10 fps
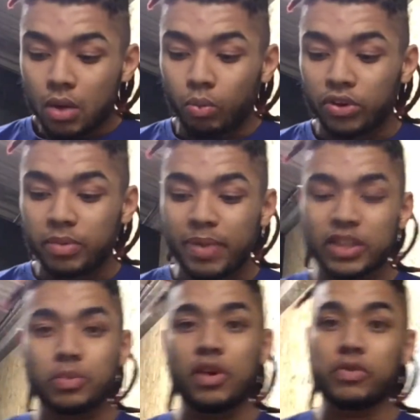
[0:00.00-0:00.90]
one of the
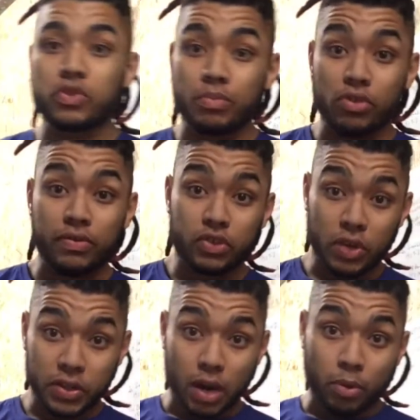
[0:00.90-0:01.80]
best movements to improve the
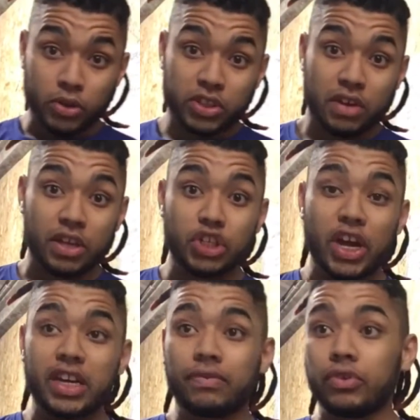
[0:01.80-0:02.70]
strength of our posterior
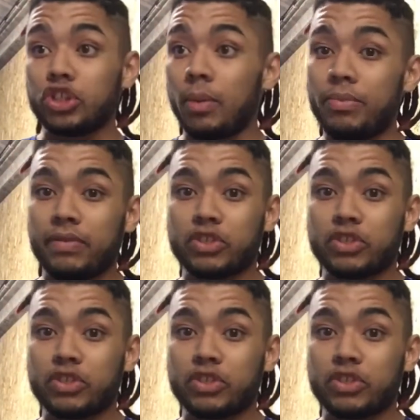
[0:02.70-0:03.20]
chain for jumping,